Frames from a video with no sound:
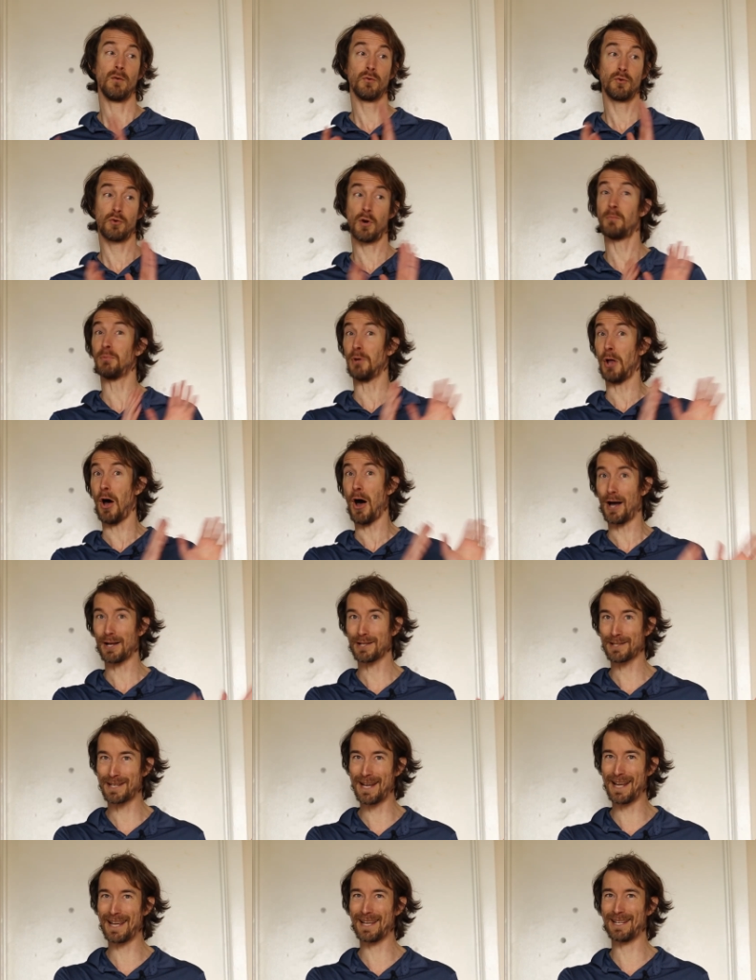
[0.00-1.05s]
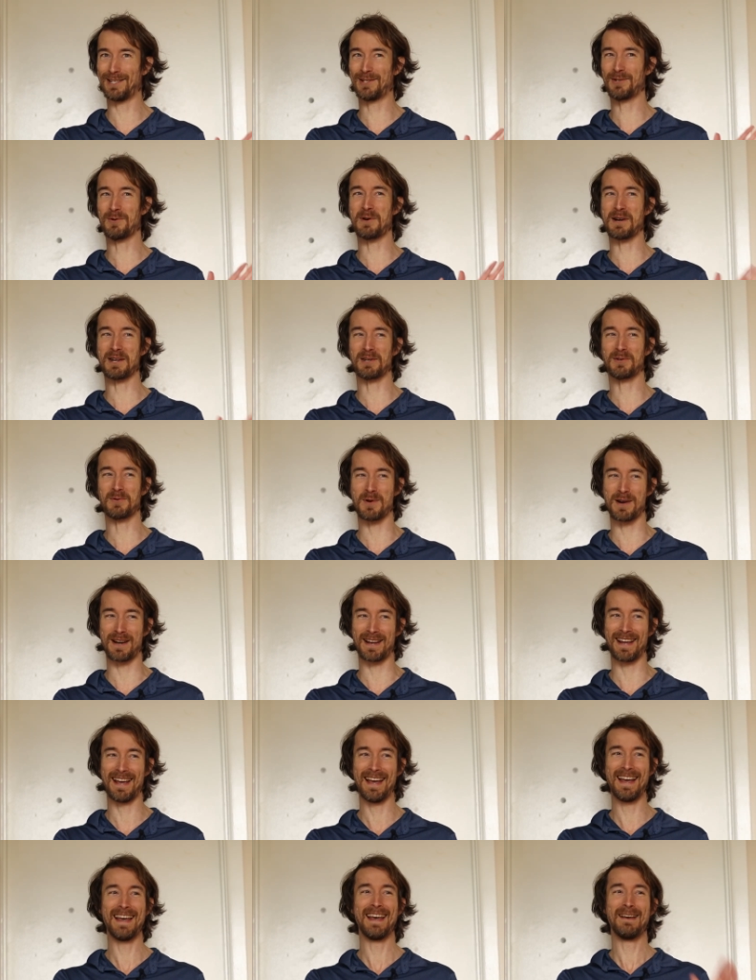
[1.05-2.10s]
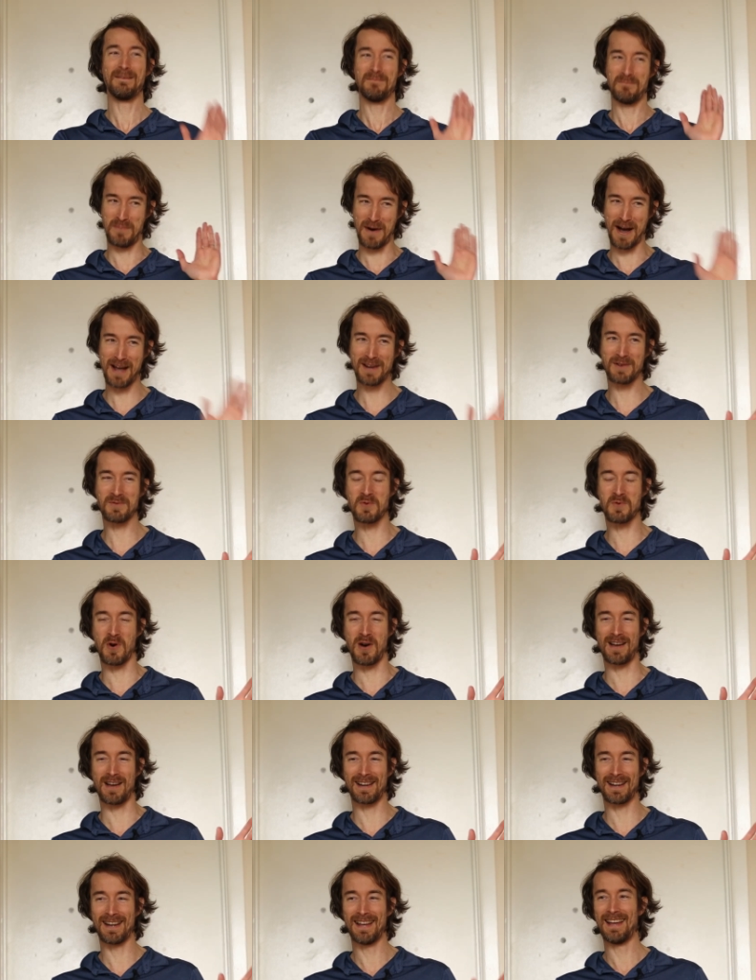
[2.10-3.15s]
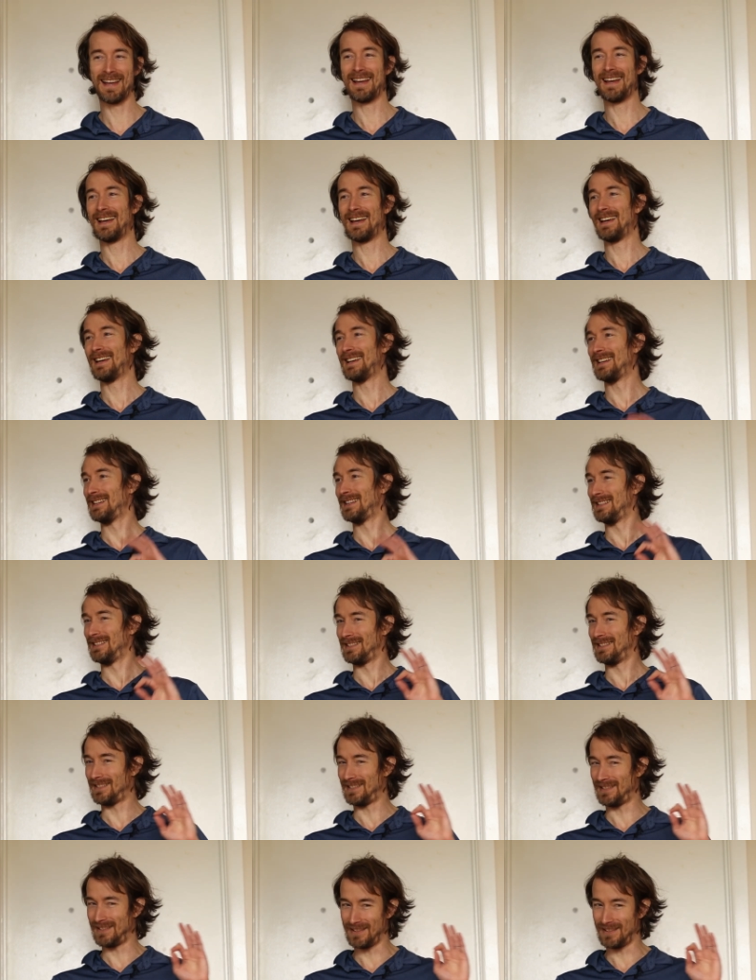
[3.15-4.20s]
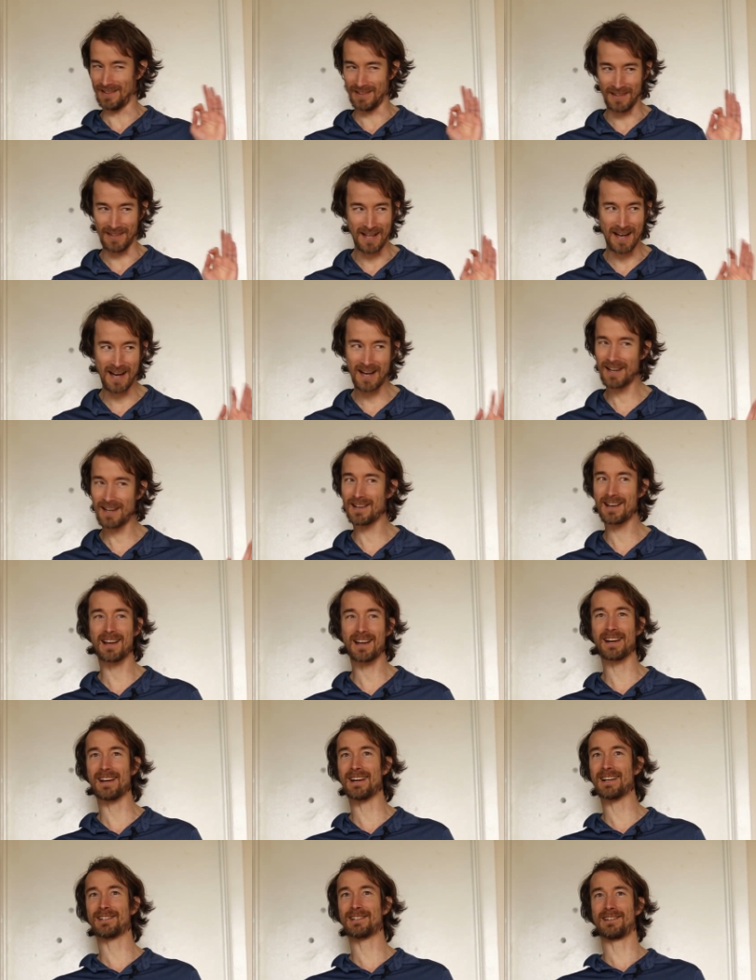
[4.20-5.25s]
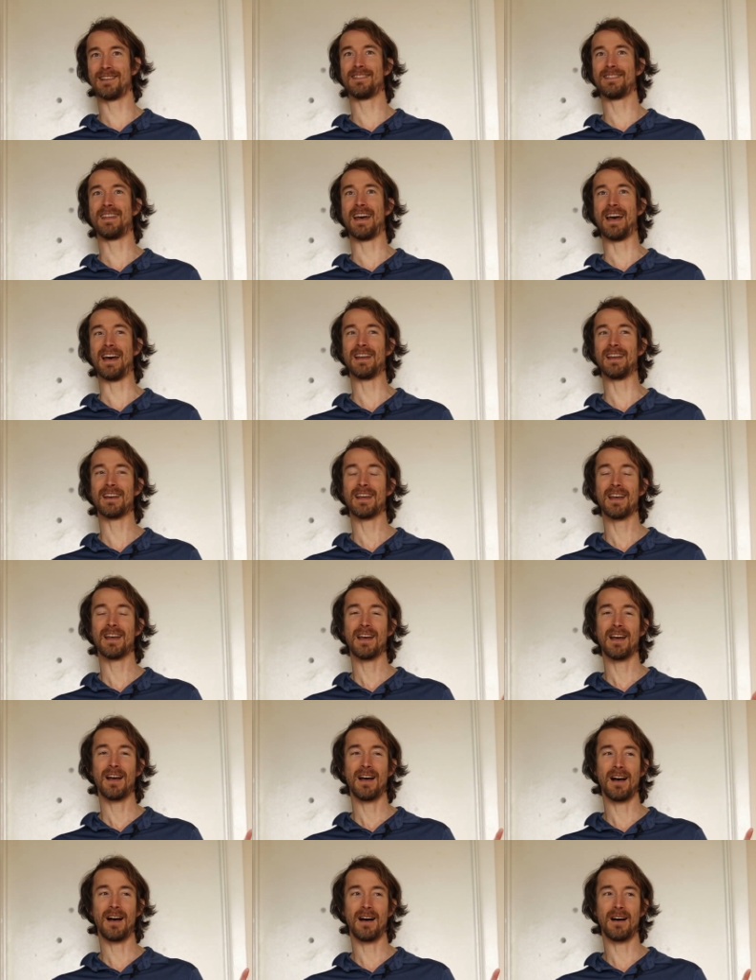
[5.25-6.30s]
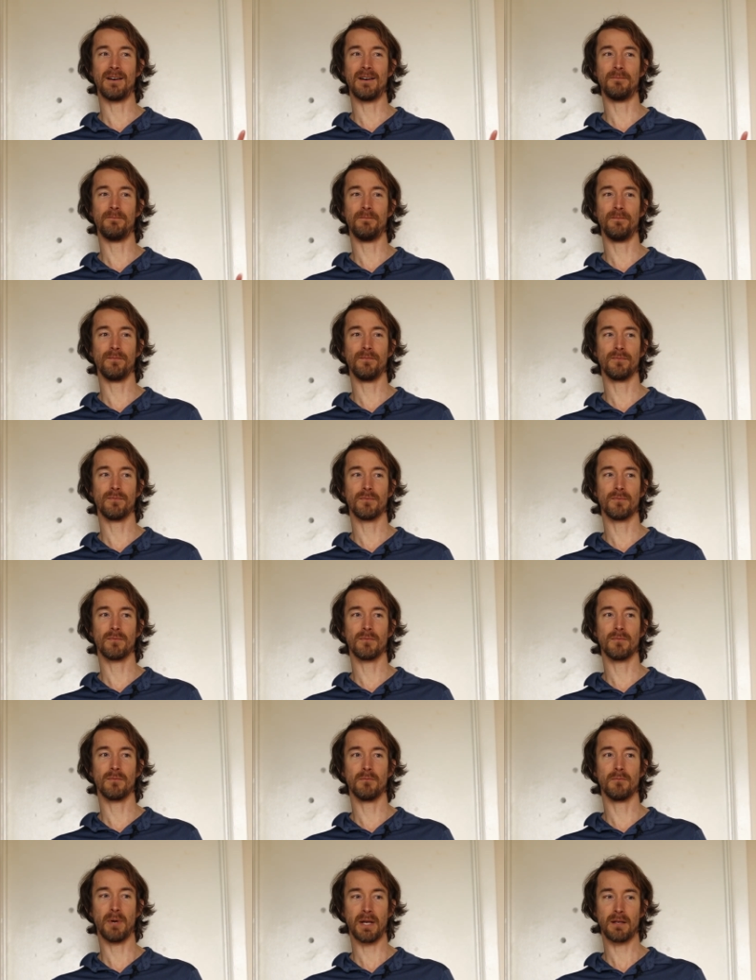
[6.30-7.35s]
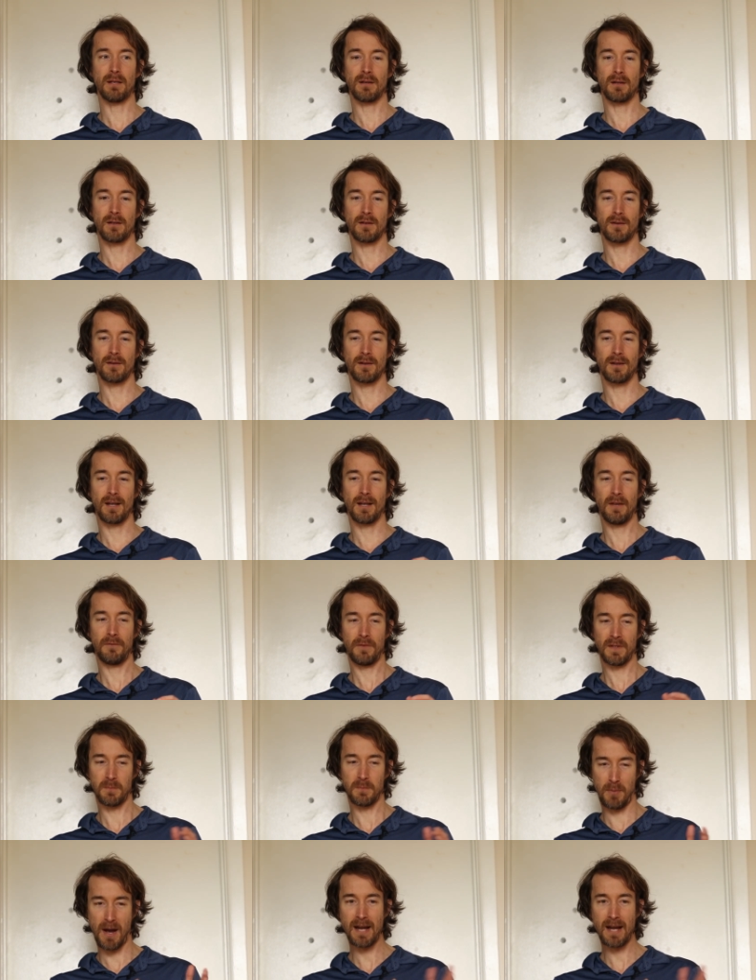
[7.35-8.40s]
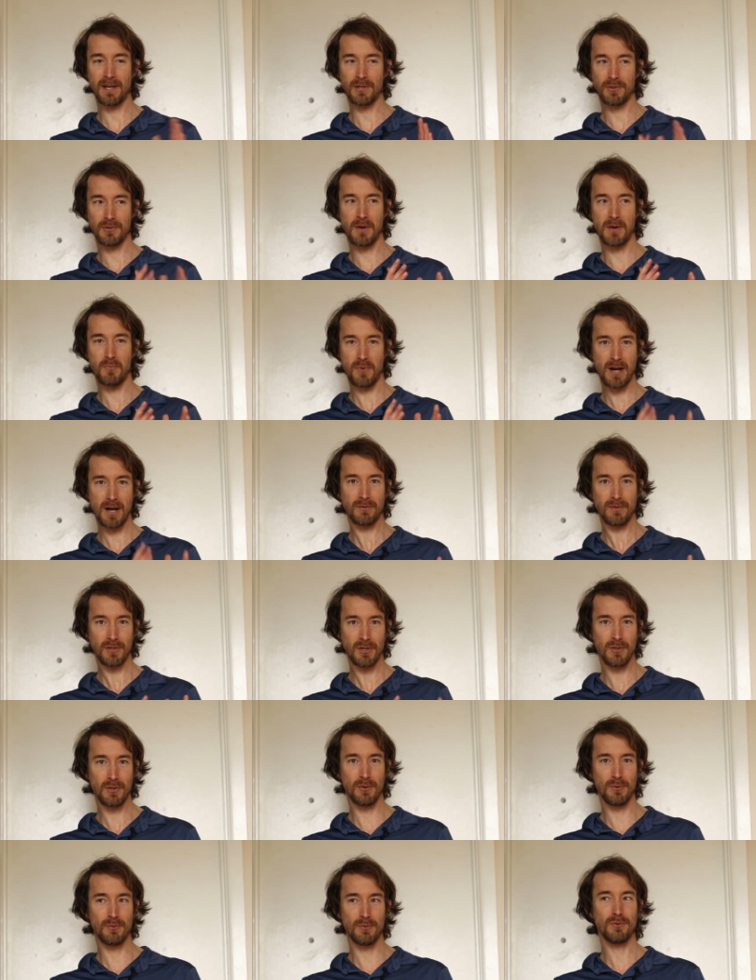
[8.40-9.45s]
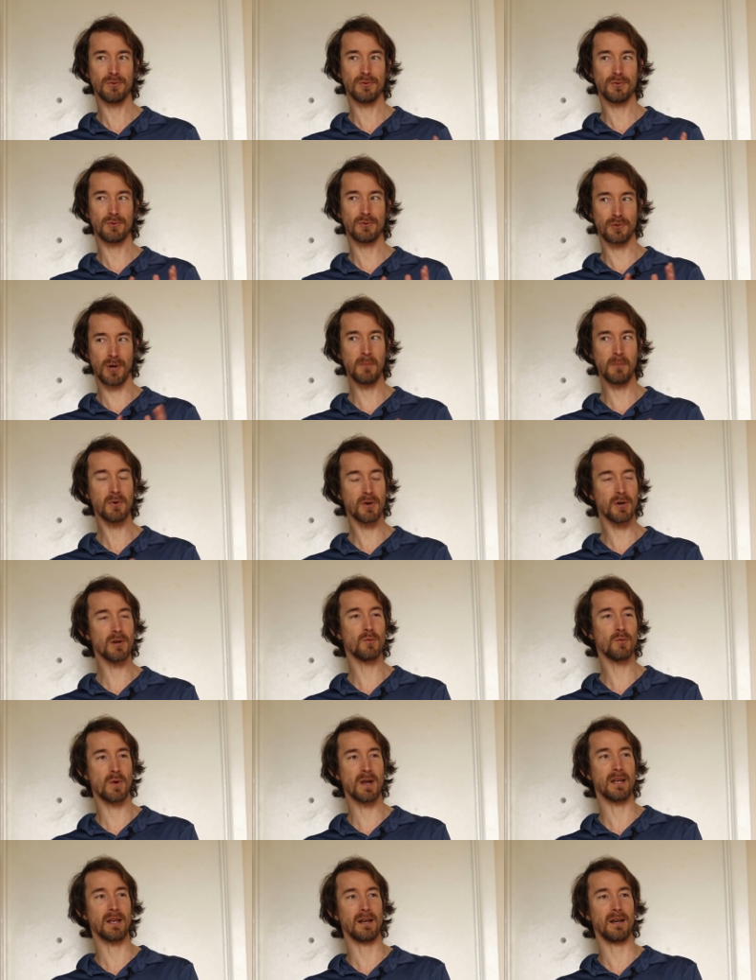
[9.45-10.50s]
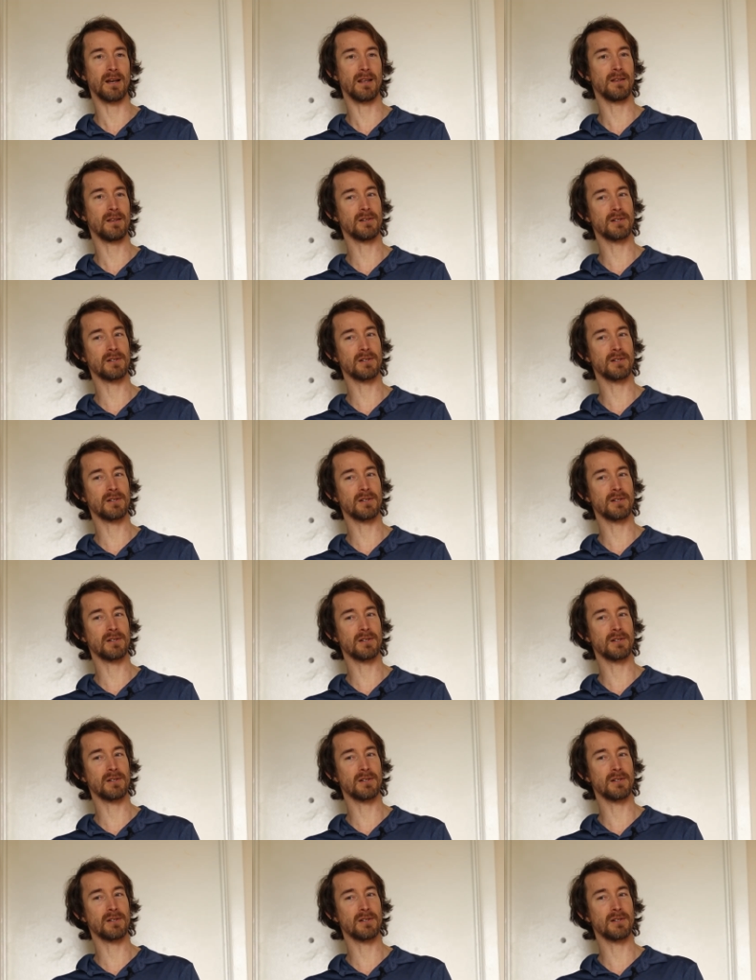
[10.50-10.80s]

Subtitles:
Trump lost in 2020, Biden won. A lot of nuttiness on that. But if it's Biden and Trump round two, Trump could win.